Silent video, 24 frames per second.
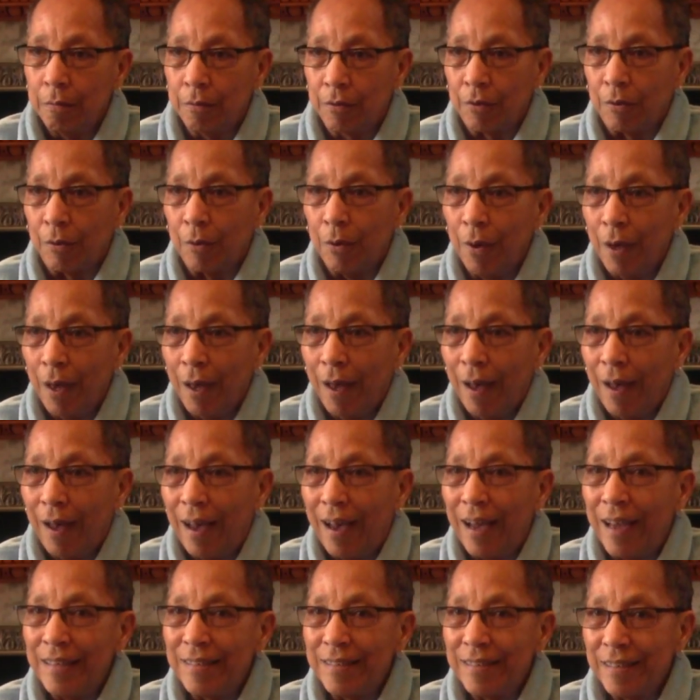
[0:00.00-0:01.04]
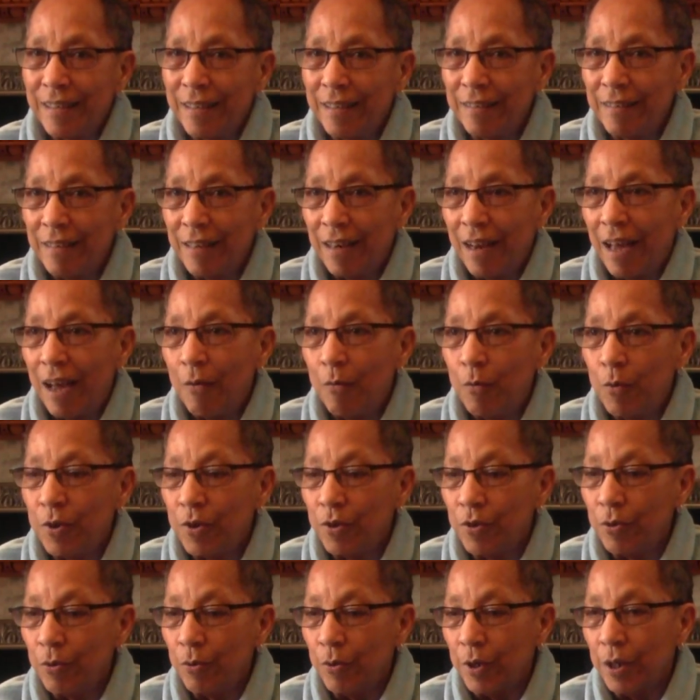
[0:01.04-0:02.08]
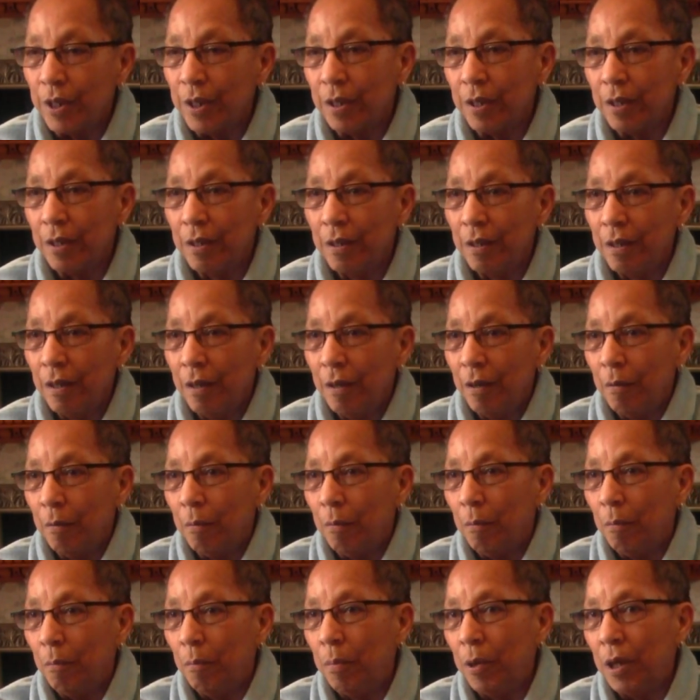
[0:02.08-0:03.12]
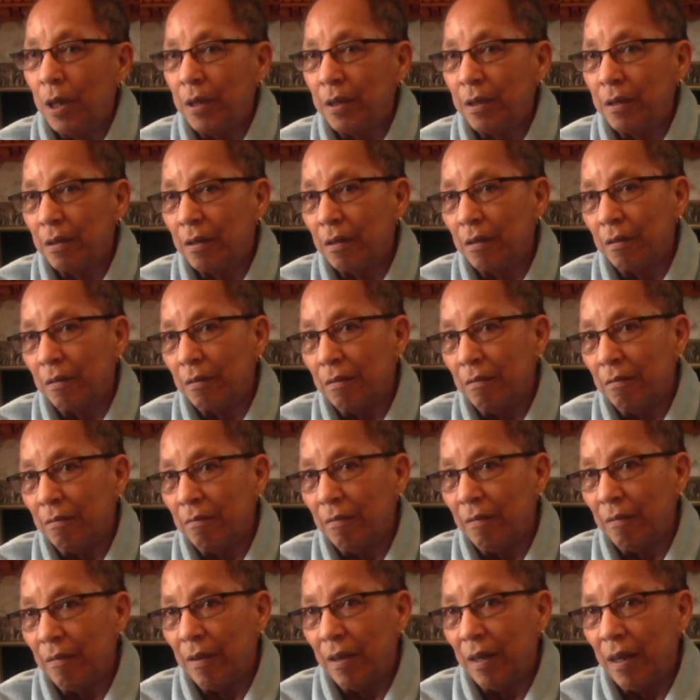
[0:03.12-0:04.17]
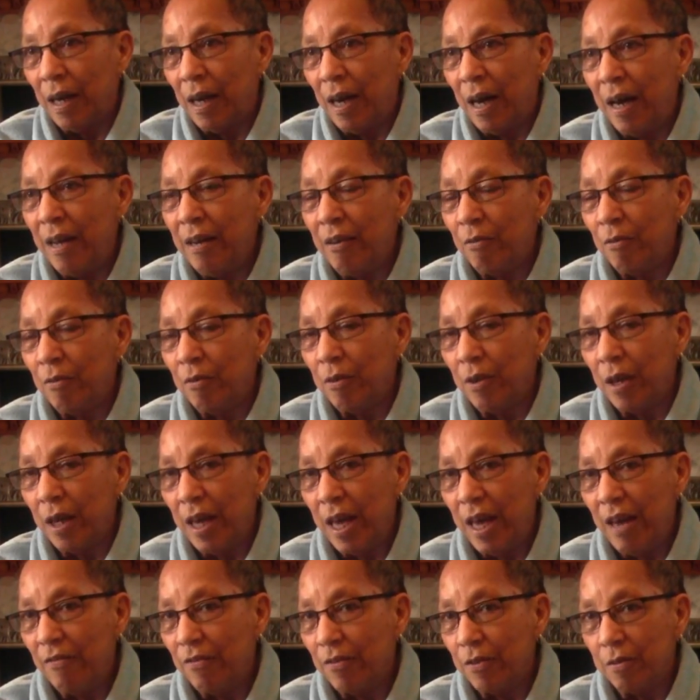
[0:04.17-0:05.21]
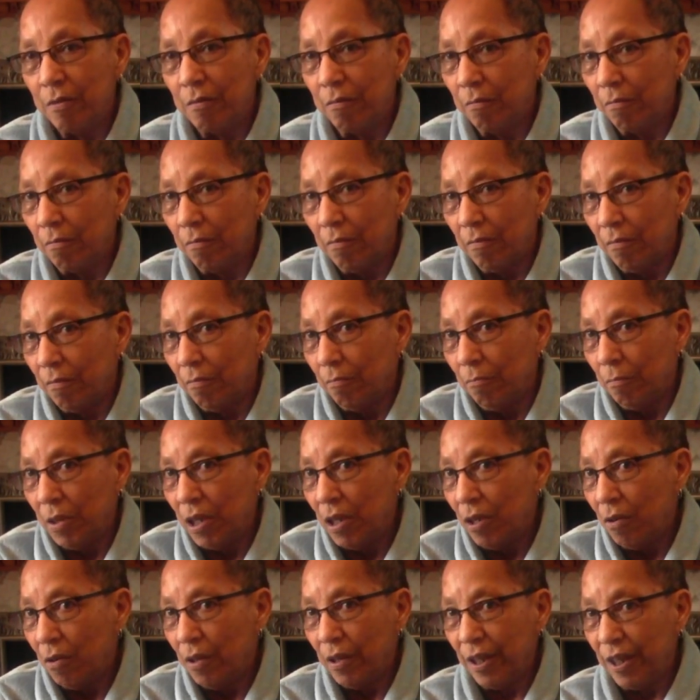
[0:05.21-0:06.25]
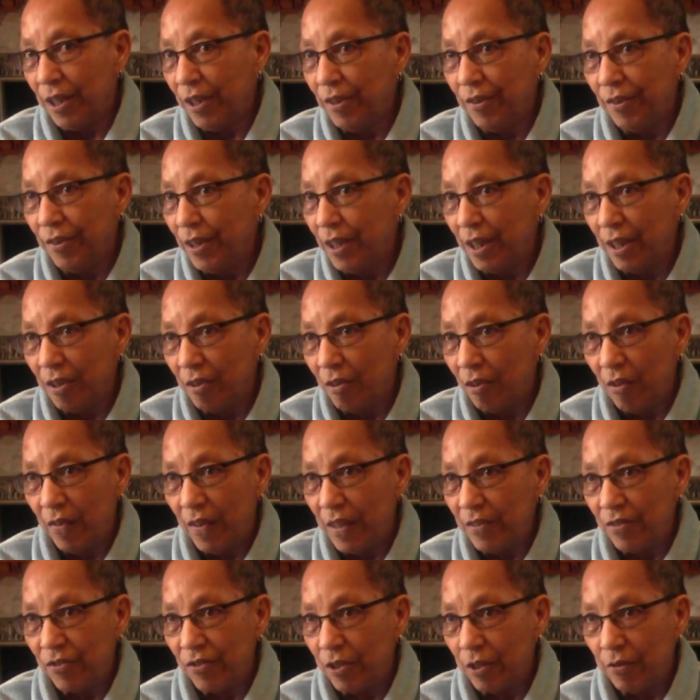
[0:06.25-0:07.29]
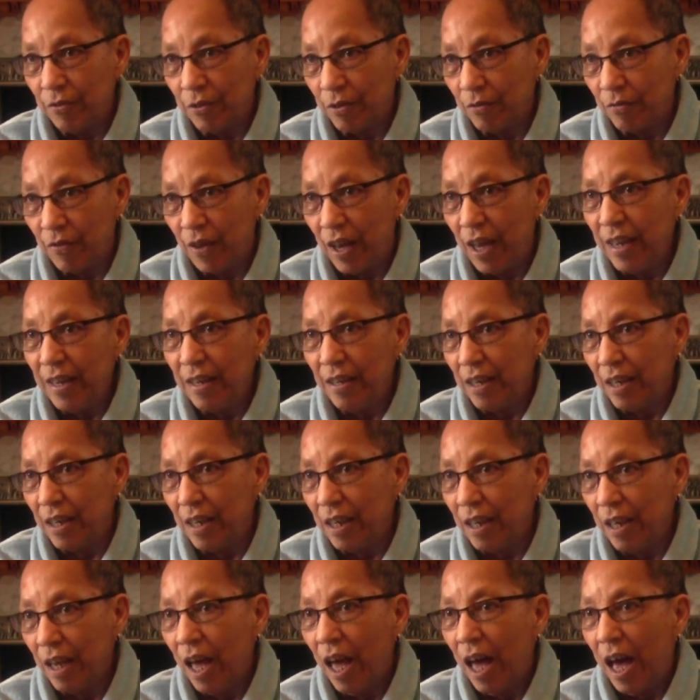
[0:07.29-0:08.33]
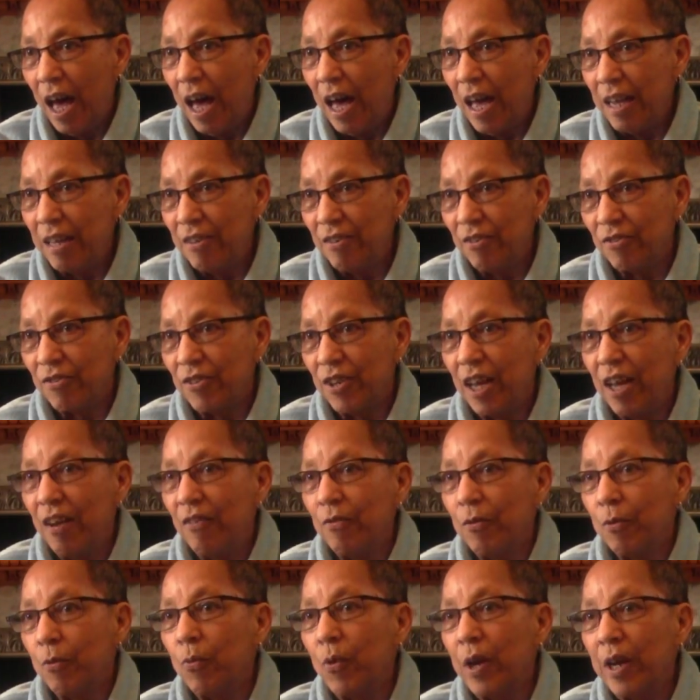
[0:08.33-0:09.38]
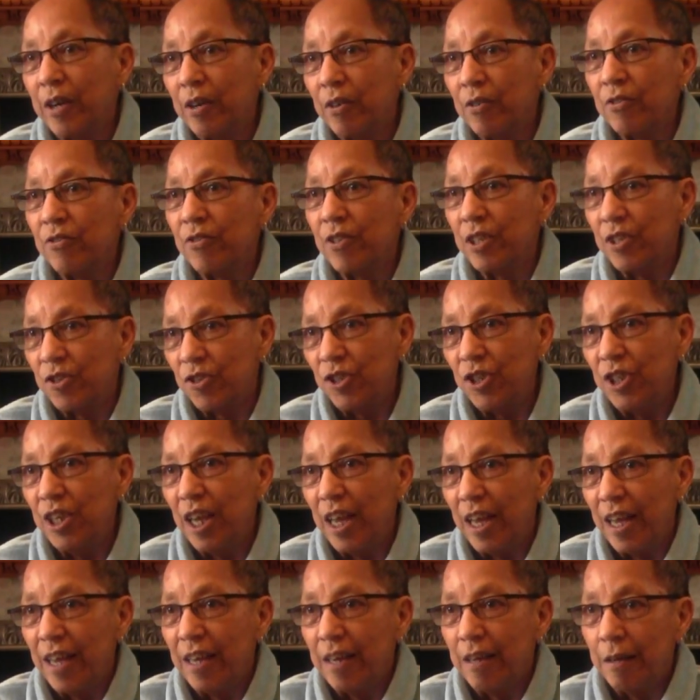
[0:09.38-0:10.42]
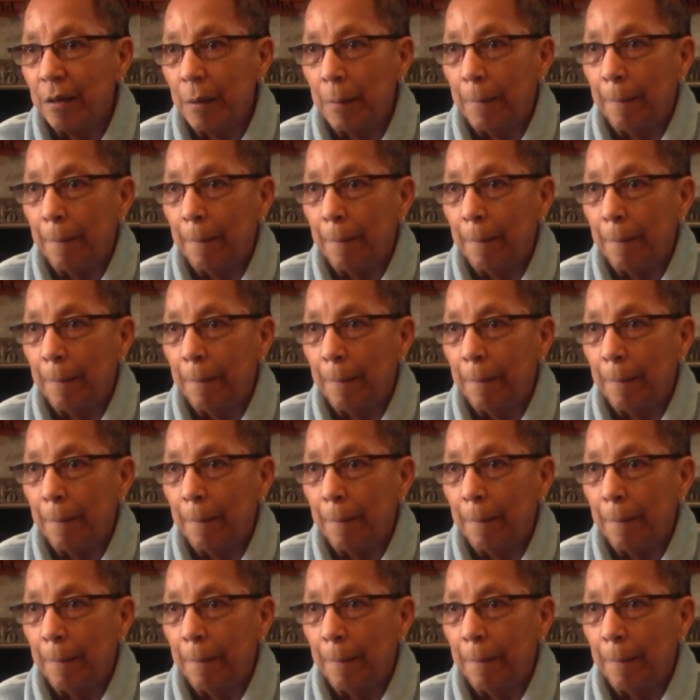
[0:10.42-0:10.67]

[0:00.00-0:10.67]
So I said that I would do it, but haven't been on the internet and all that stuff to find any. I just have the records that she had.